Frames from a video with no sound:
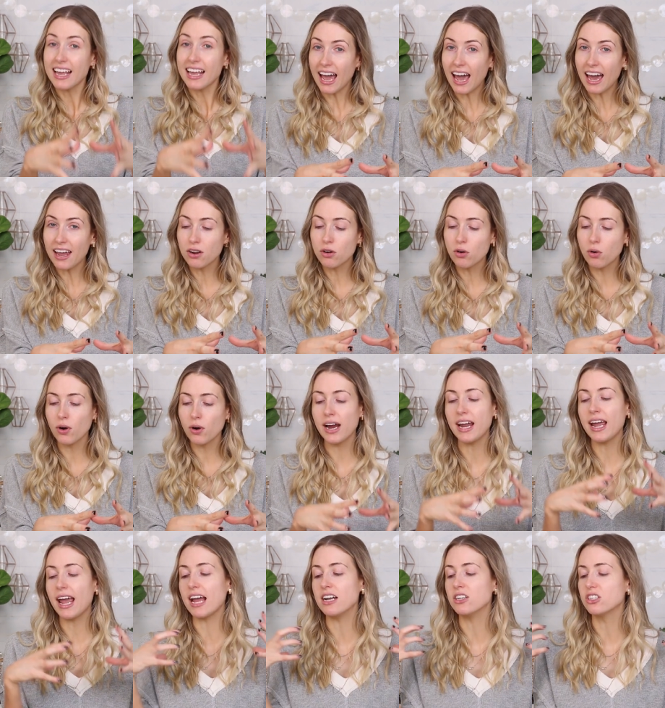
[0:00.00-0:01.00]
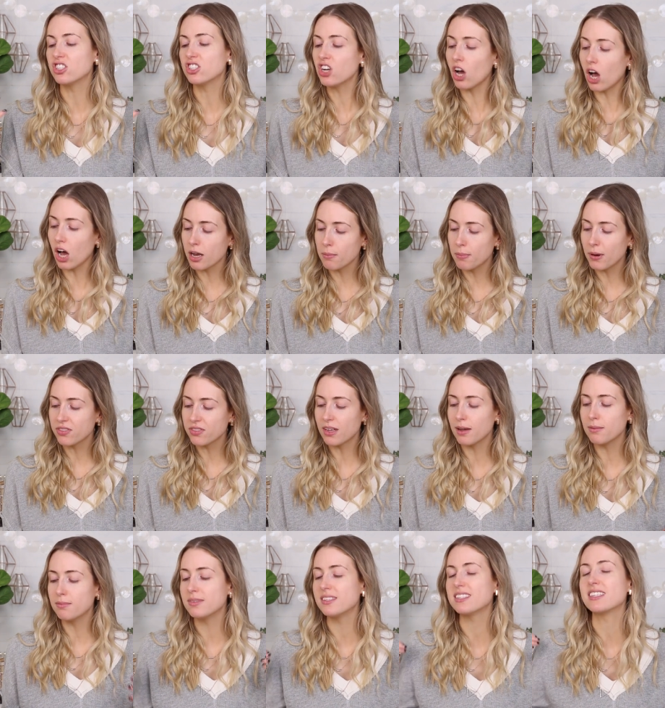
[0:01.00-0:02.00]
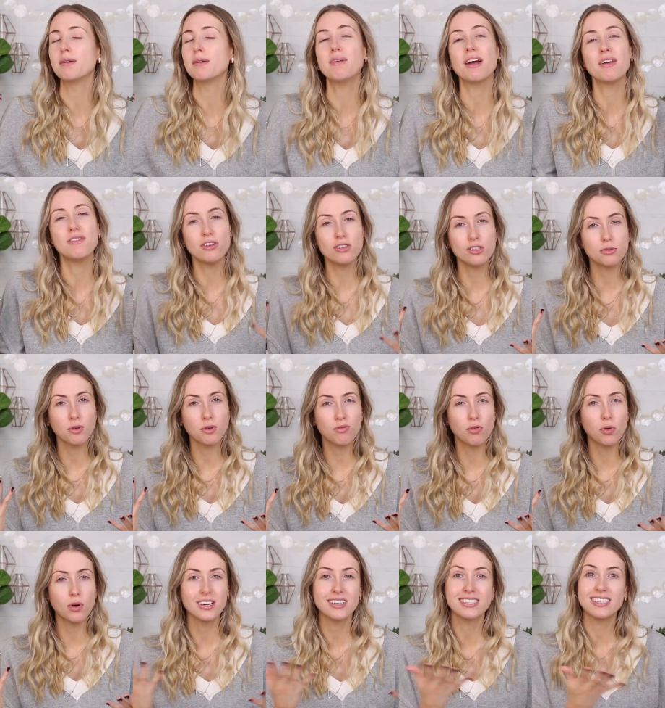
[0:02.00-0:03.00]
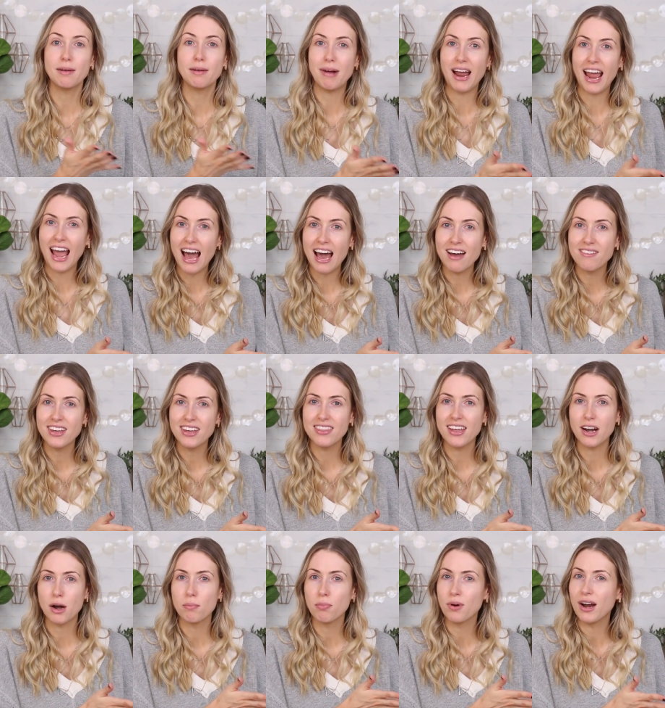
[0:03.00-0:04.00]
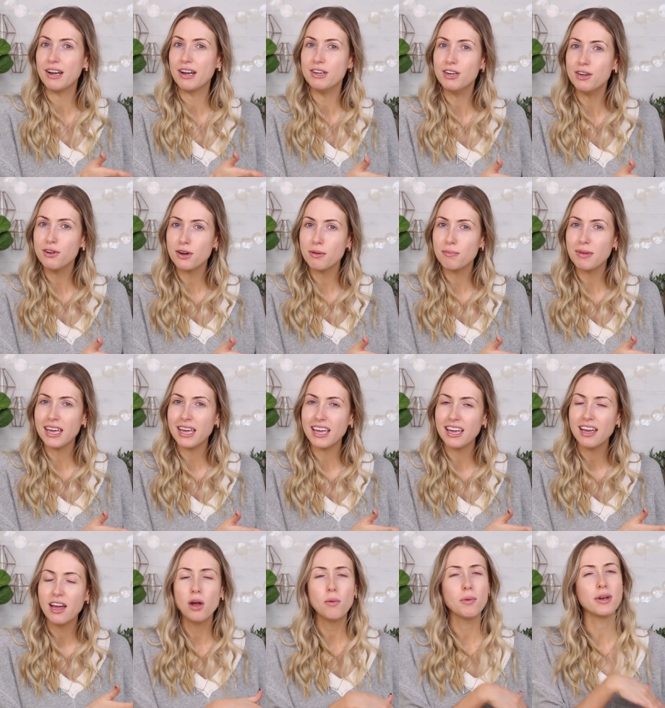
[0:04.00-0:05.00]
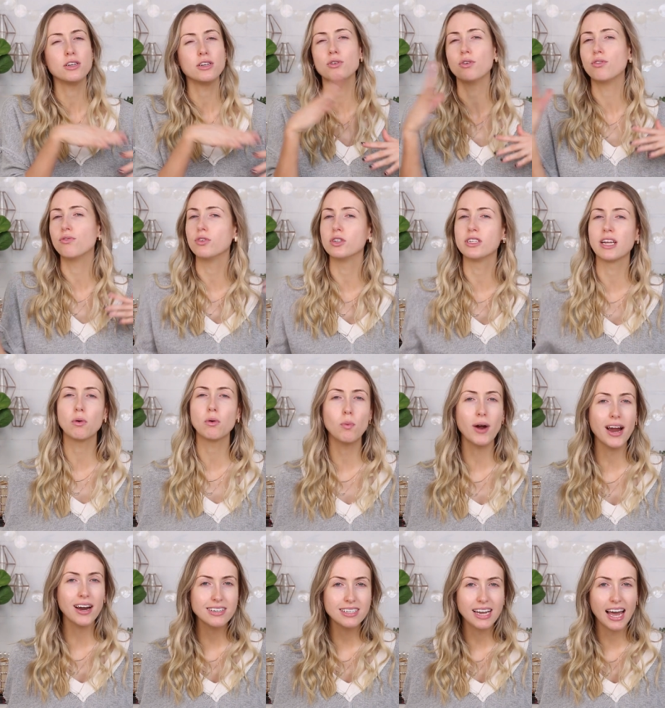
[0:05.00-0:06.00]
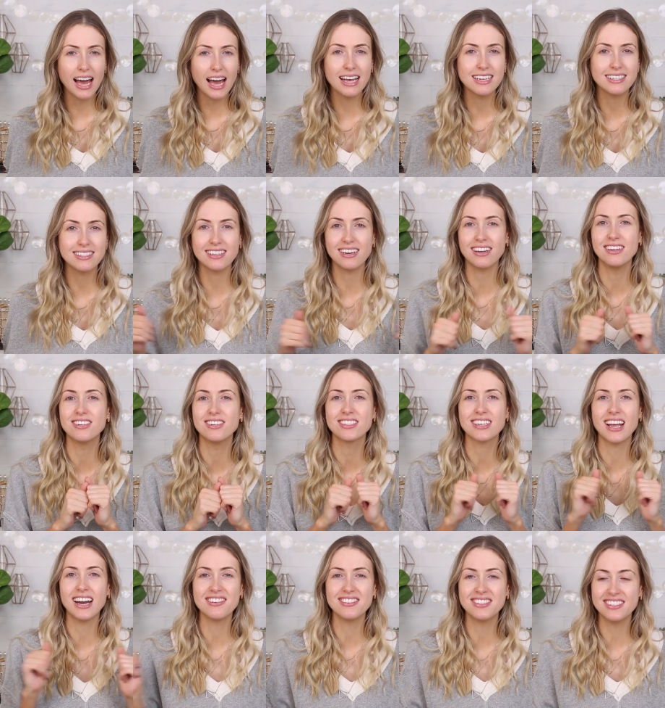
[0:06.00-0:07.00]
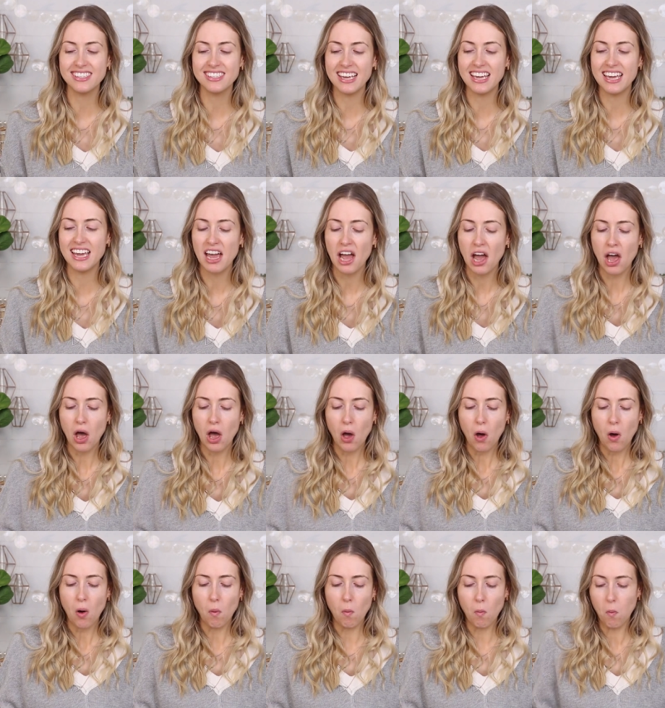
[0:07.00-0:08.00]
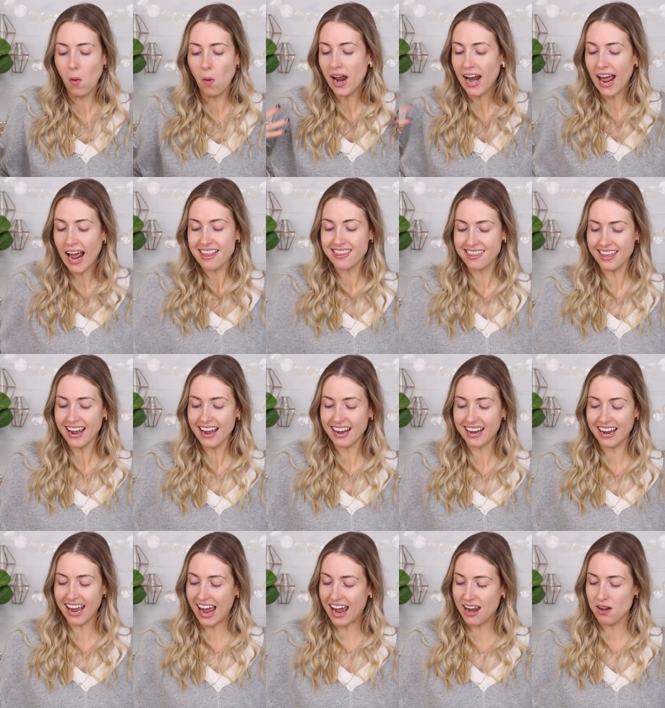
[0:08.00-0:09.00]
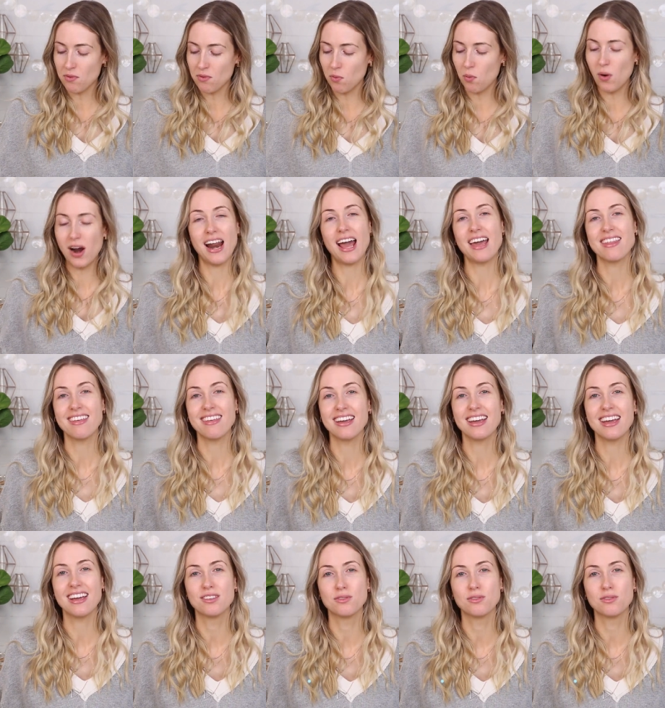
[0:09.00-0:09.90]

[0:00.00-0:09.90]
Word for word: category, and just talk about them. Some I've used before, some I haven't, that are brand new to me. We could do a full day wear test and just kind of see what I think and what I think